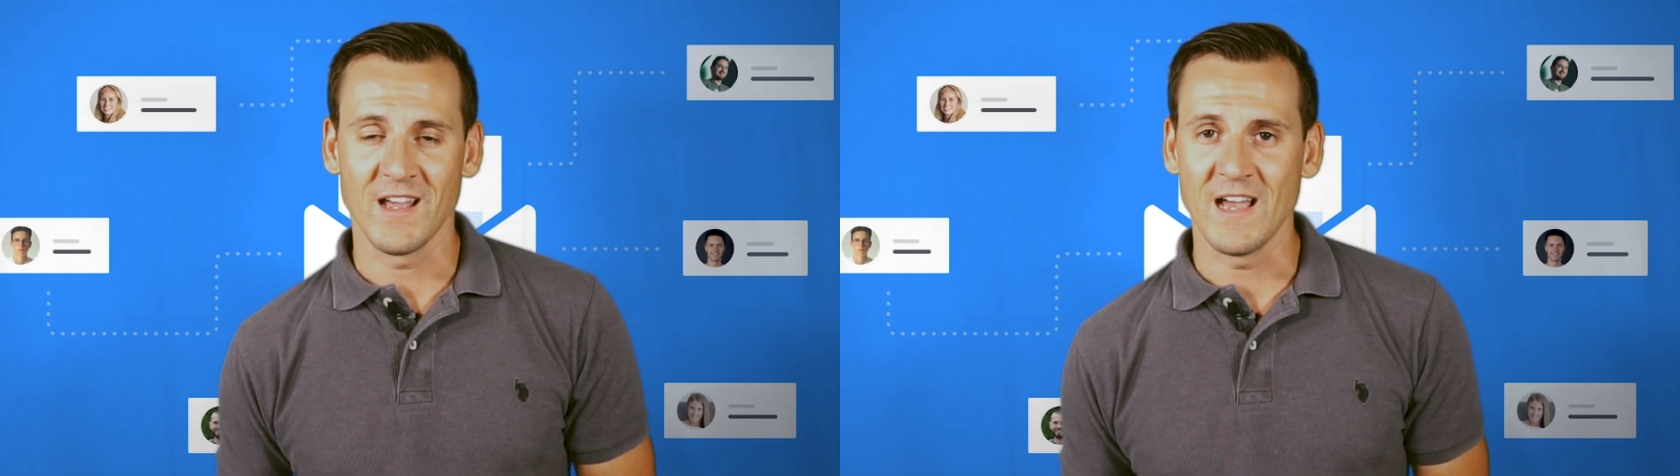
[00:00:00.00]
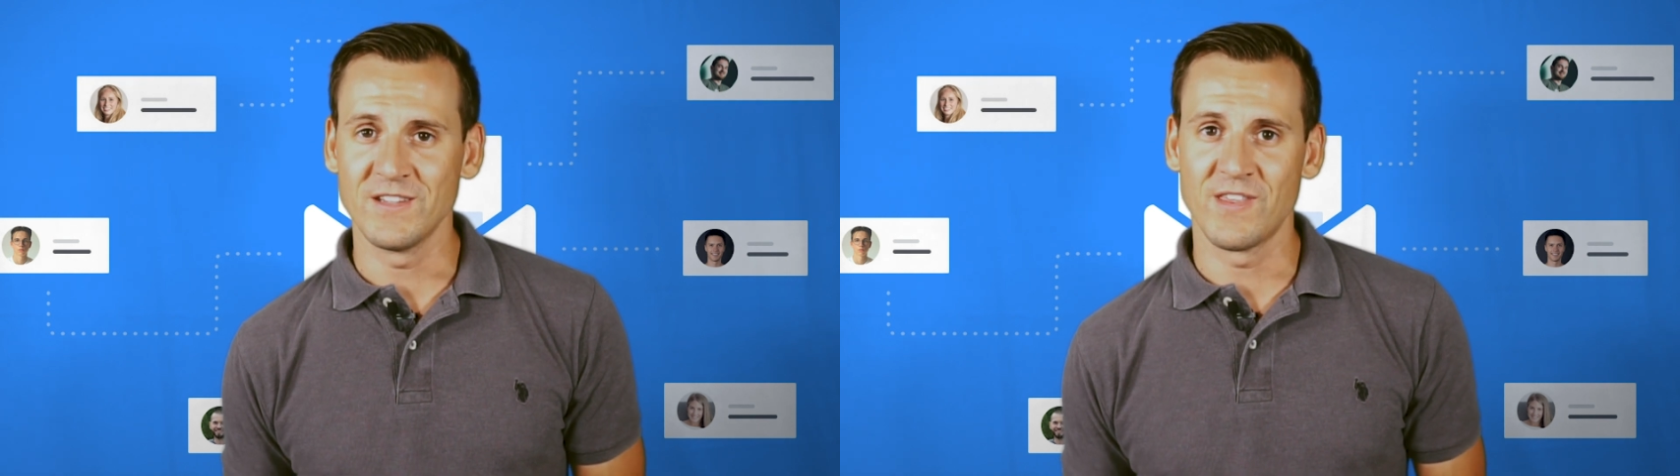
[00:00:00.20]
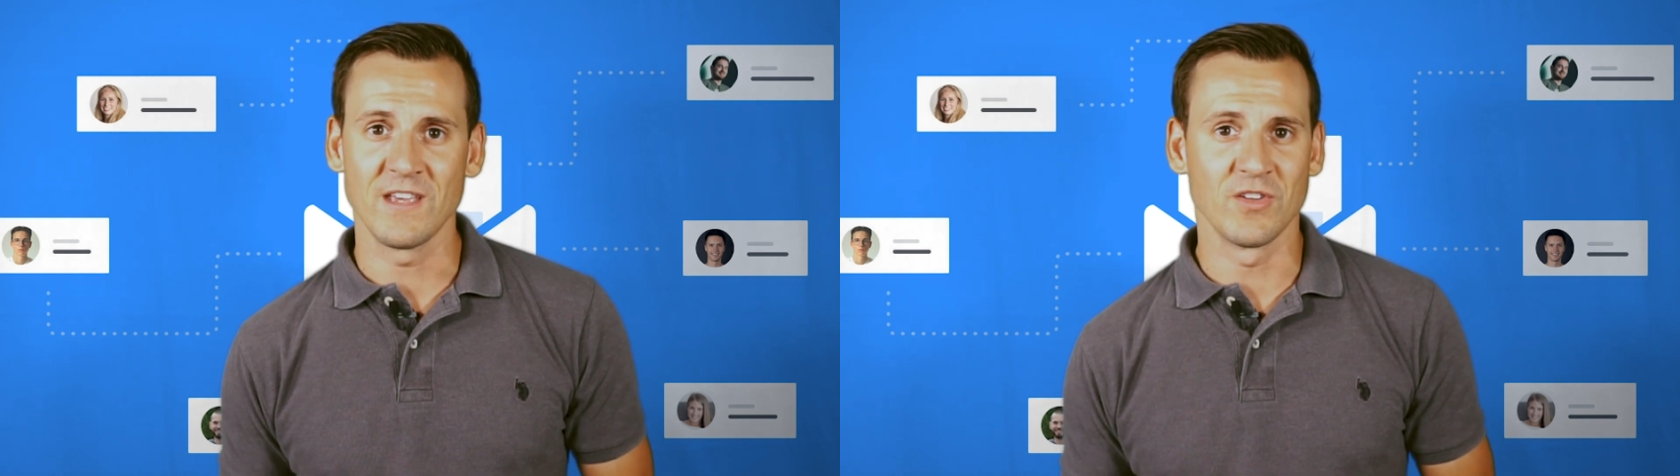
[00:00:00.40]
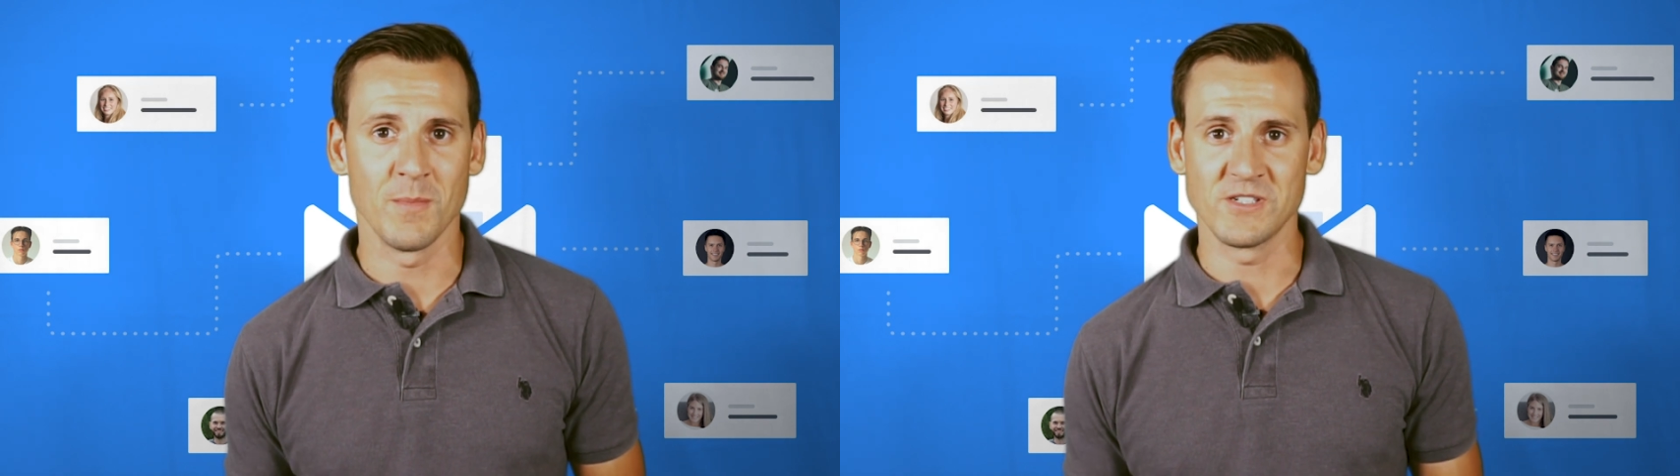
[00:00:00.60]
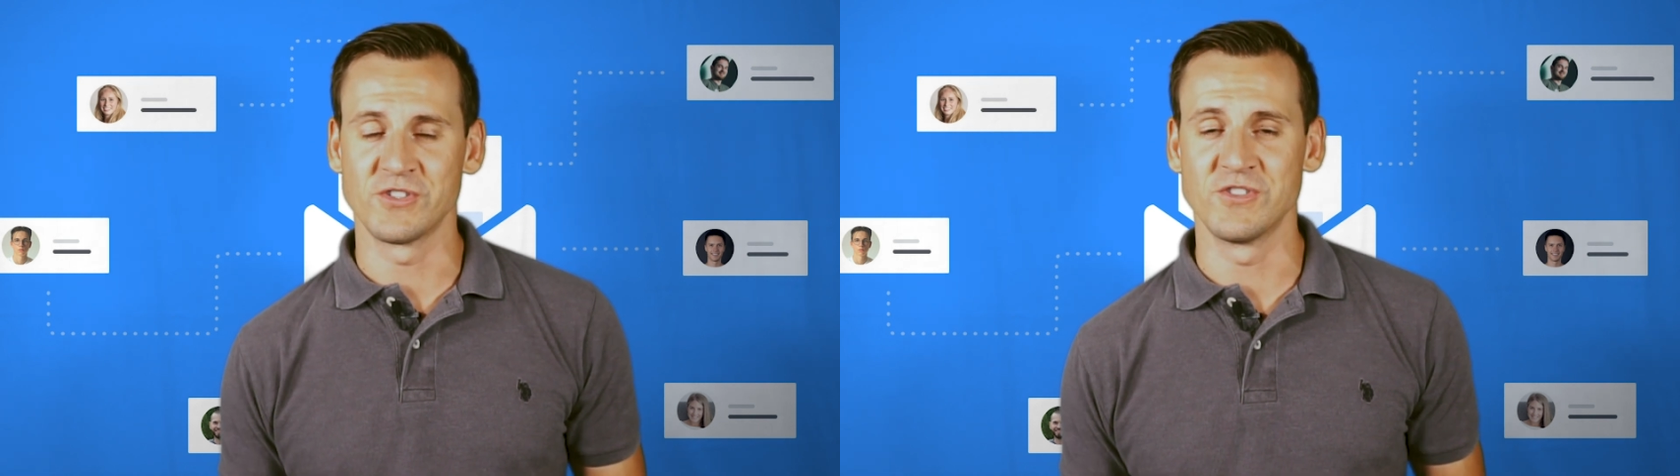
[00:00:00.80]
Guys, thanks so
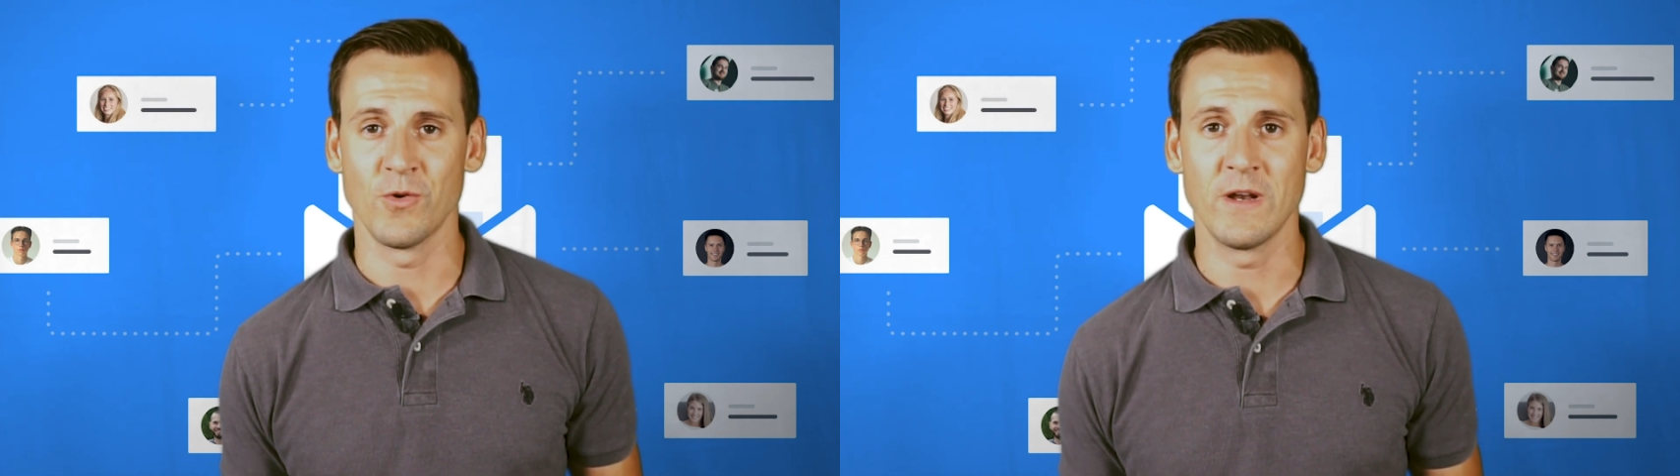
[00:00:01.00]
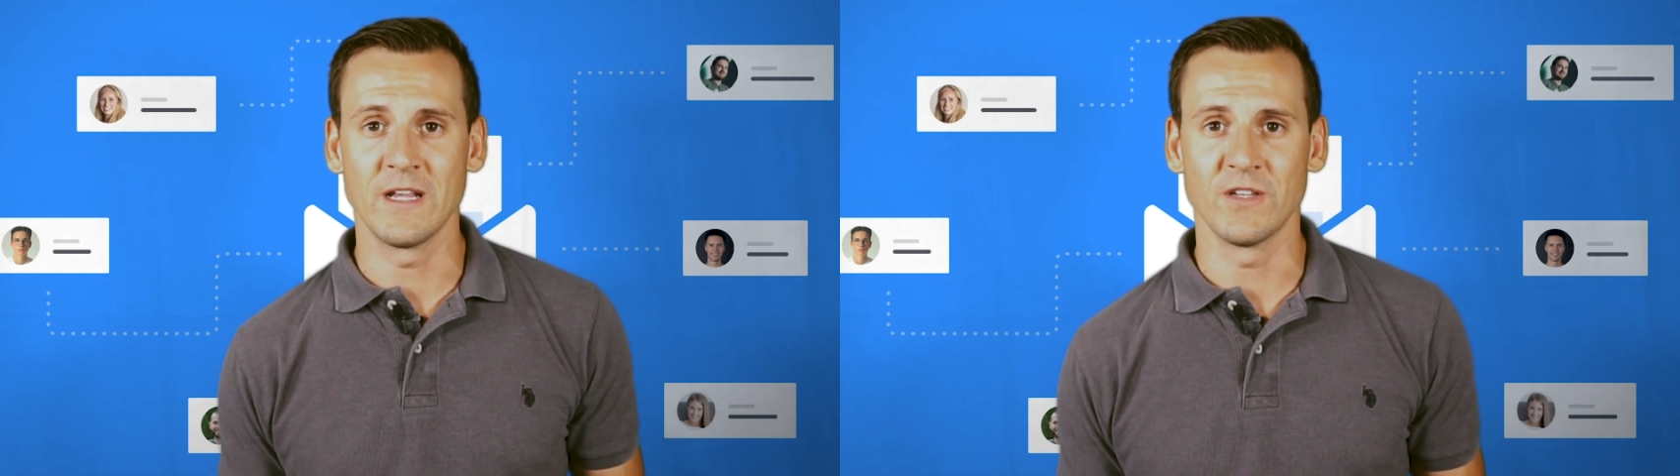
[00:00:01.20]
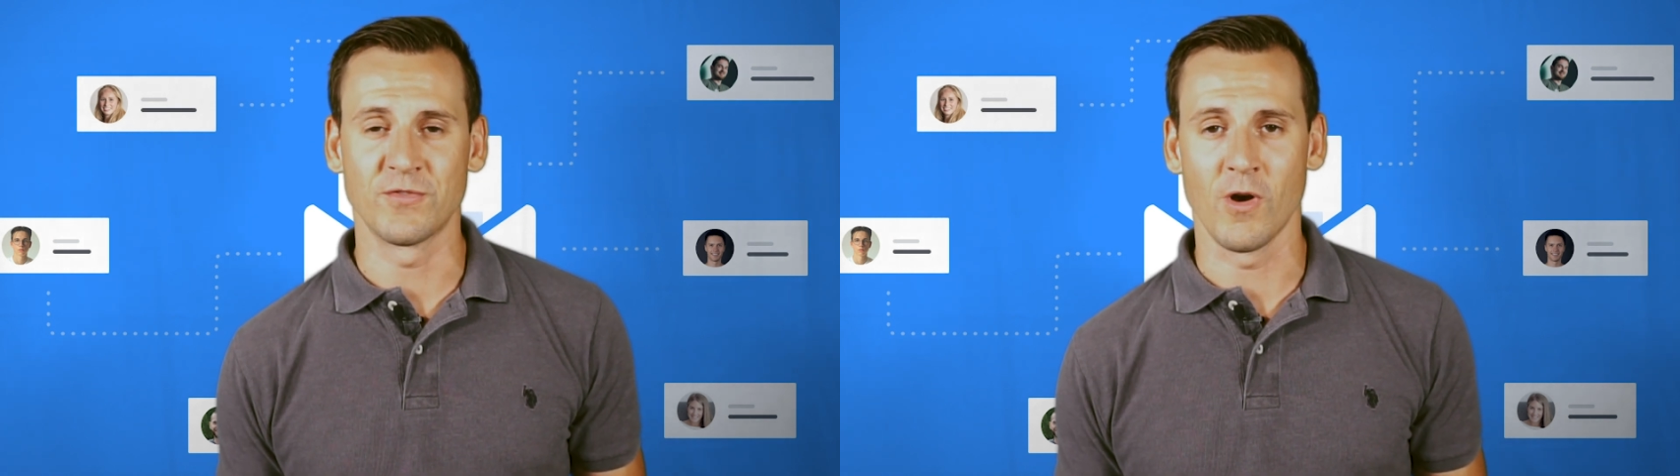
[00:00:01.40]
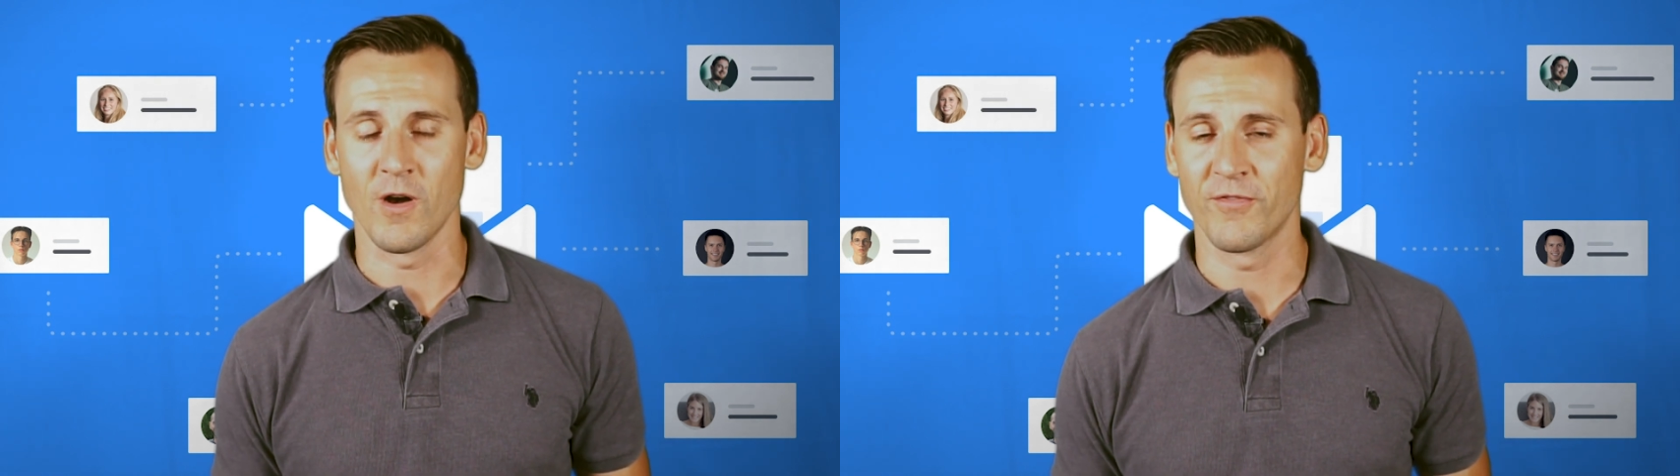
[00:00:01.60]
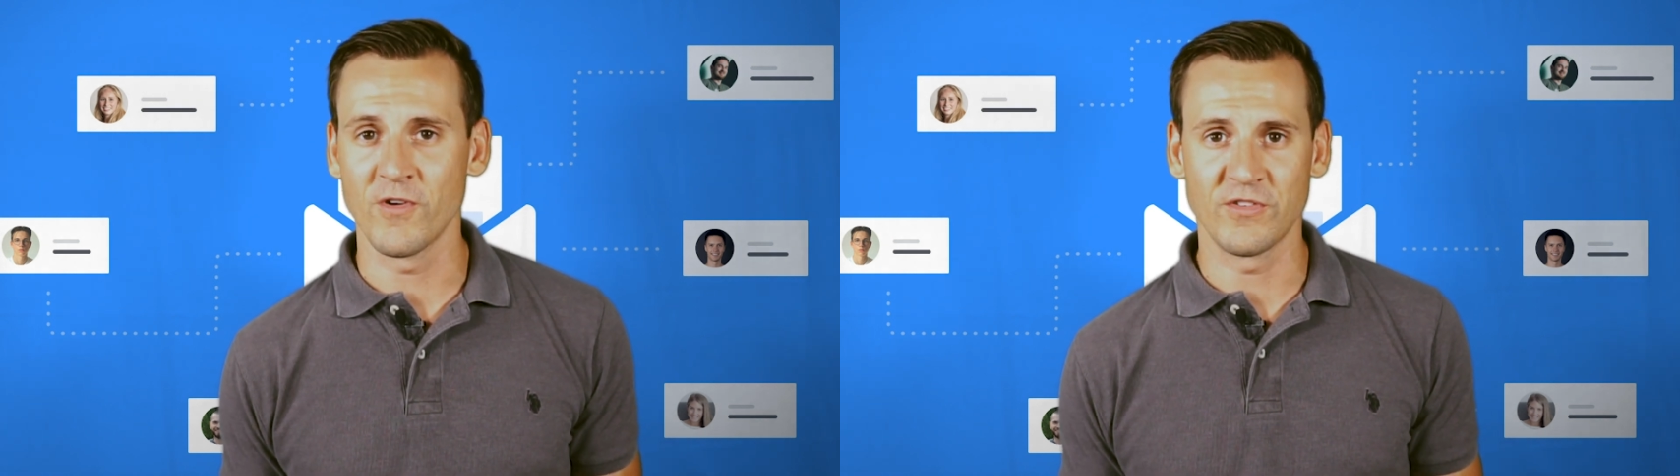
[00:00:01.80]
much for joining us for
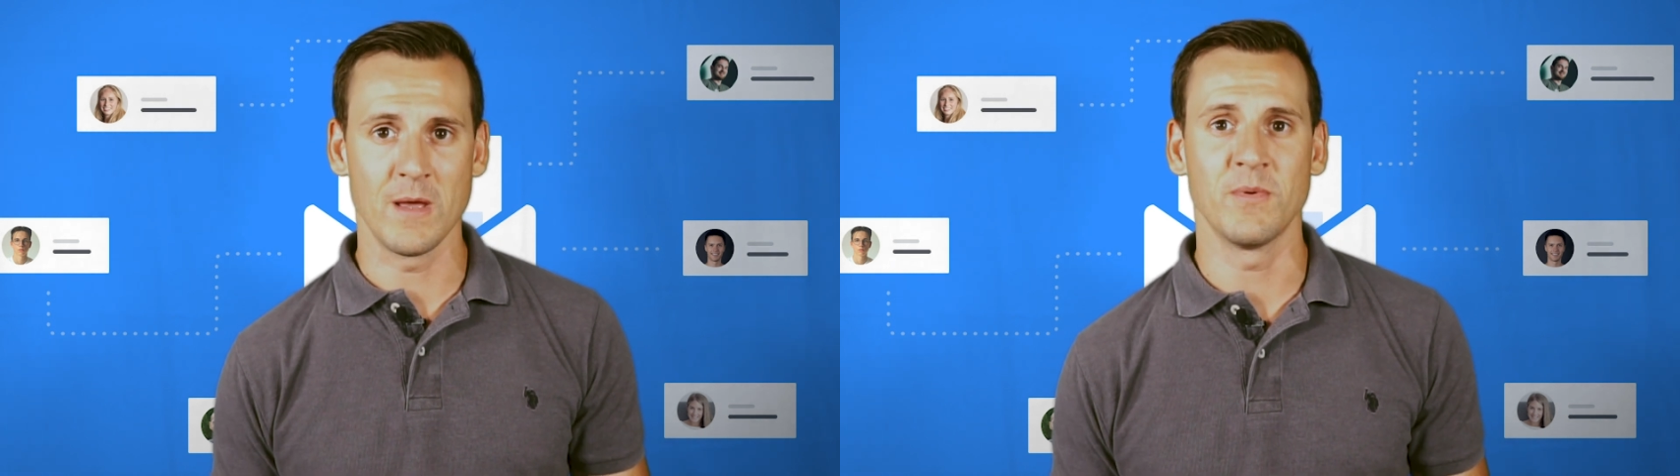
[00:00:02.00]
our first